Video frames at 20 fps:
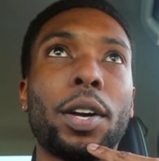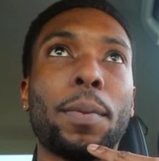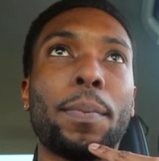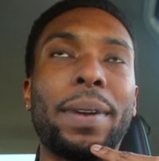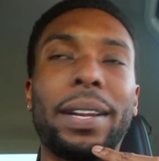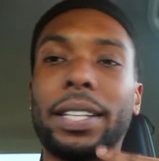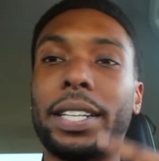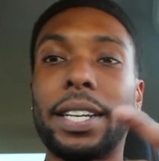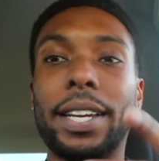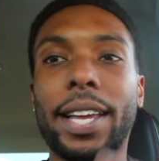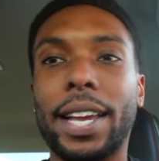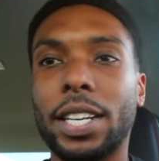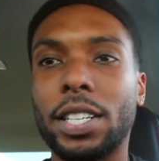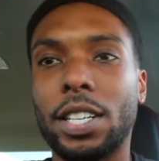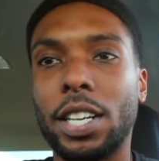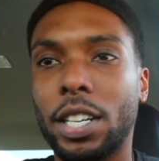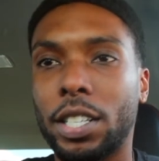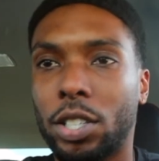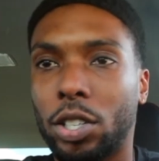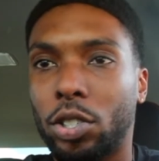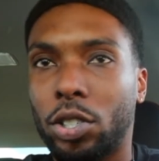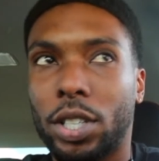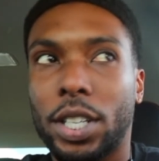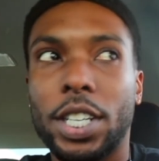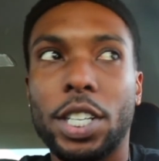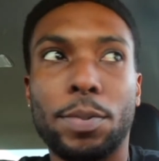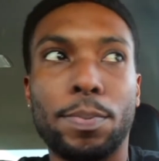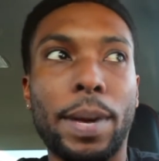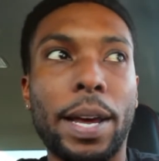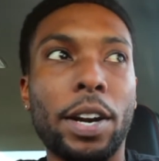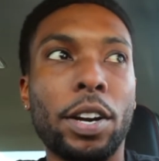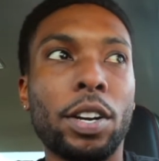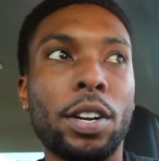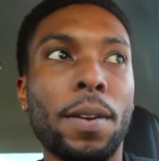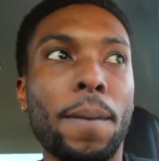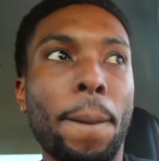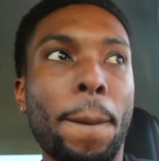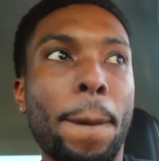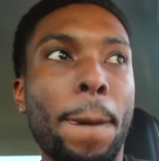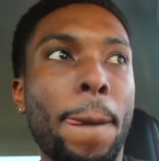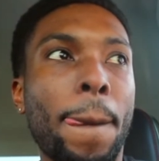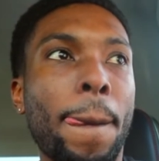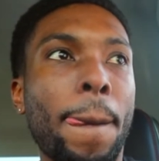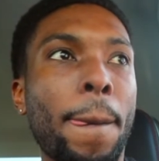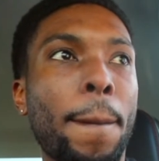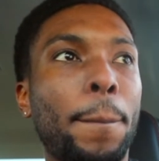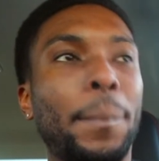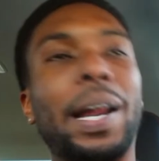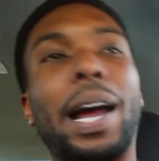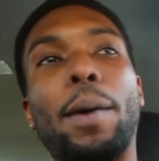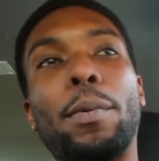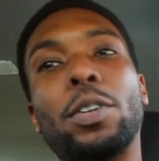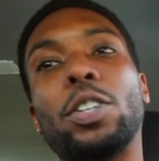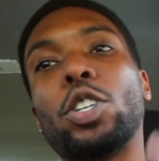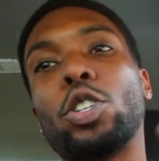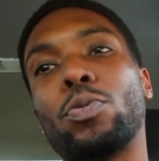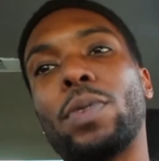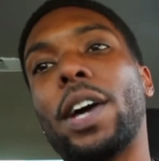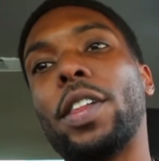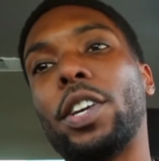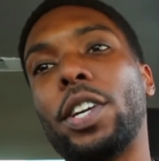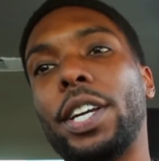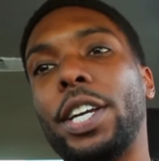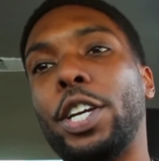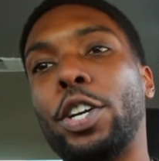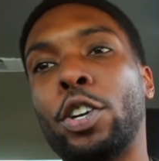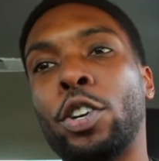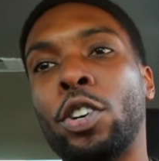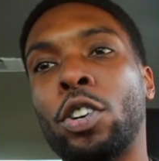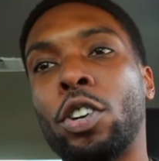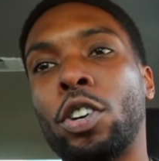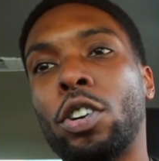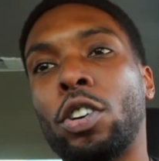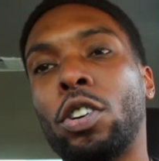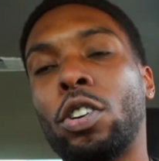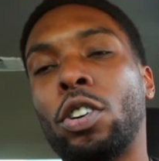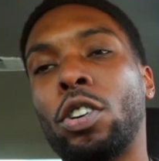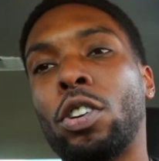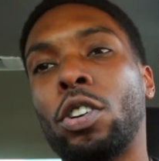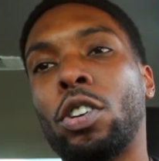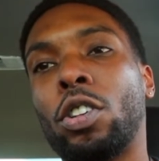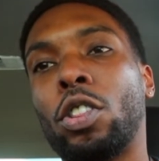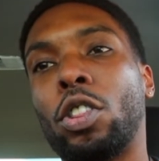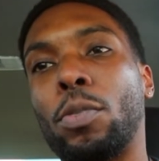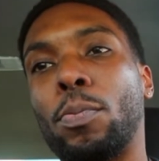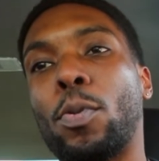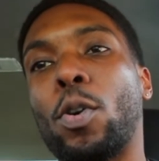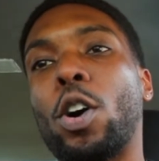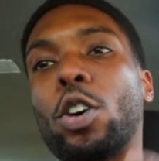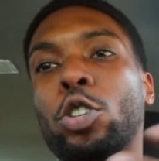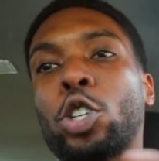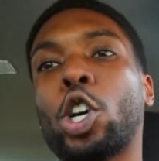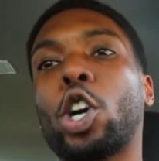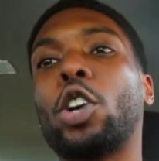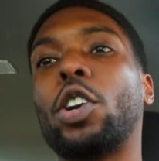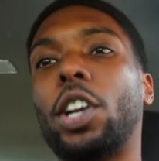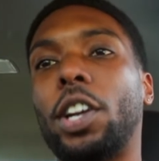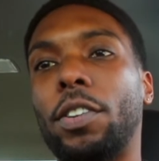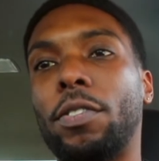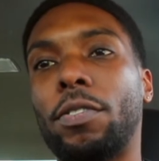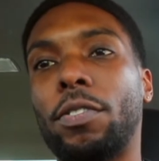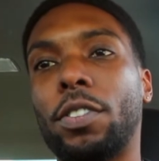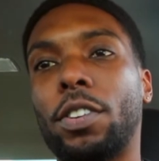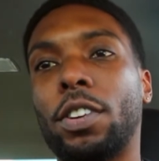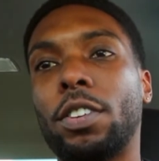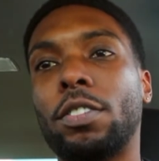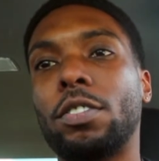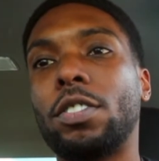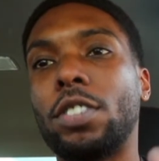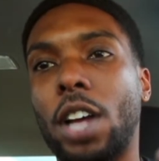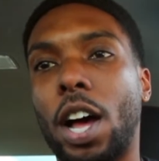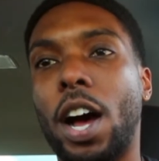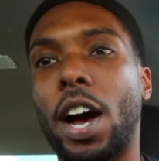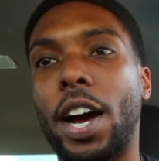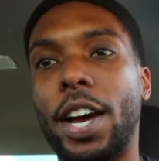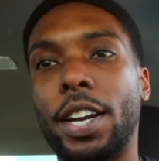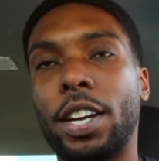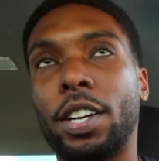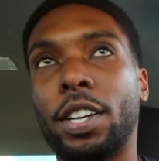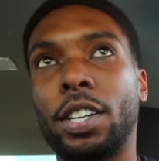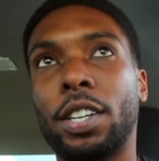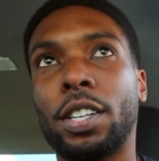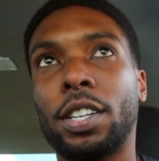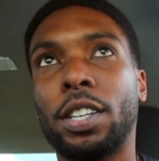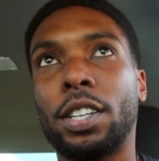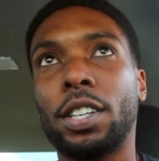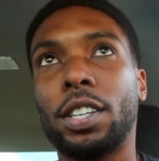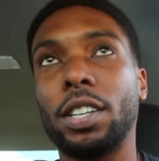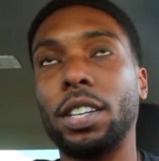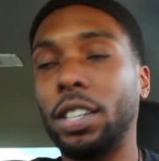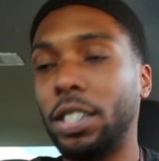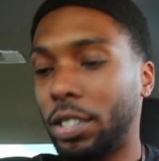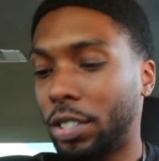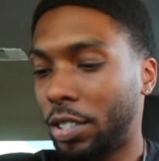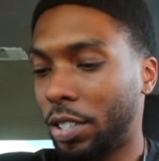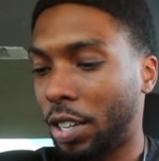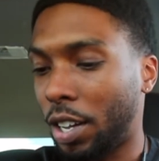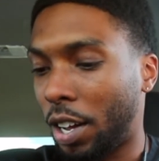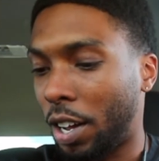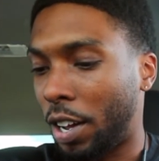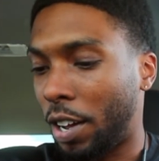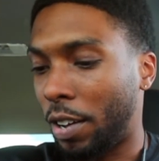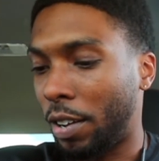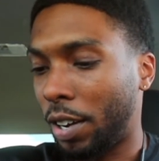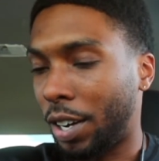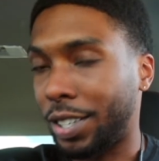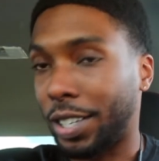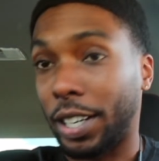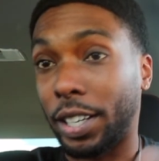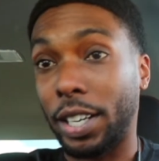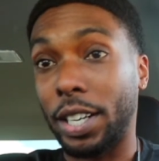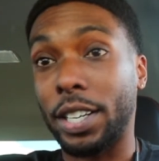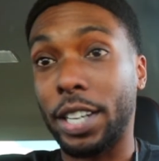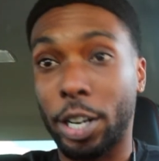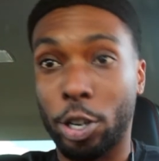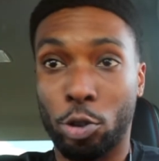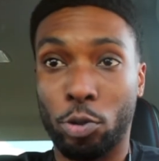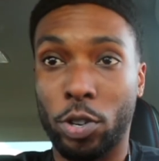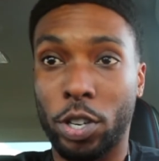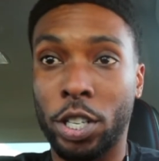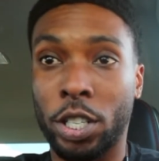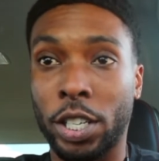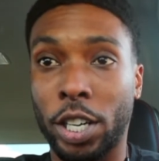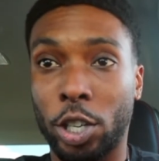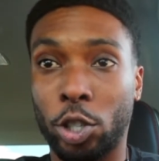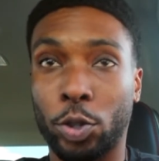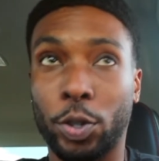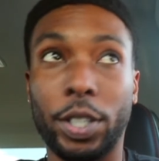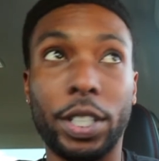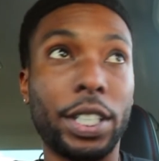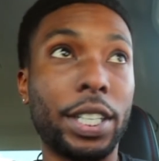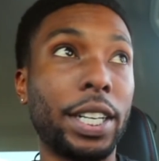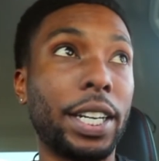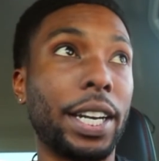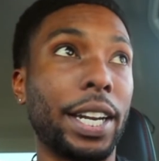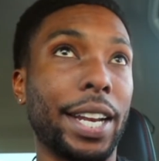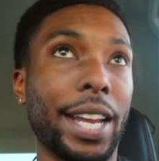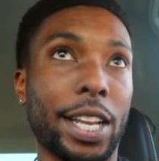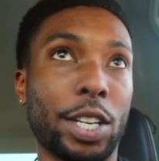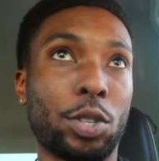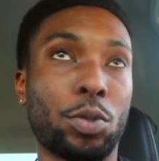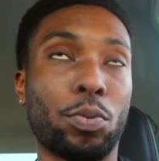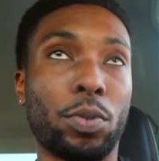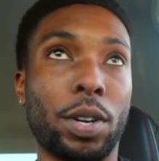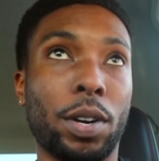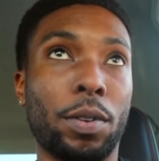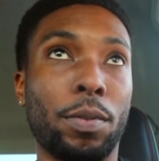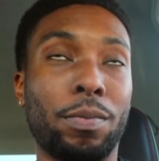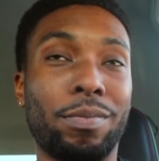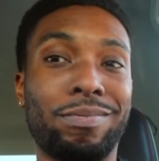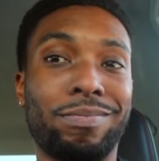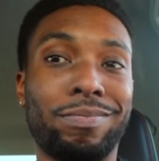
But I think X does those things better. But I would just rather hear the more alternative side. Because I think that's where he sounds really good, and that's where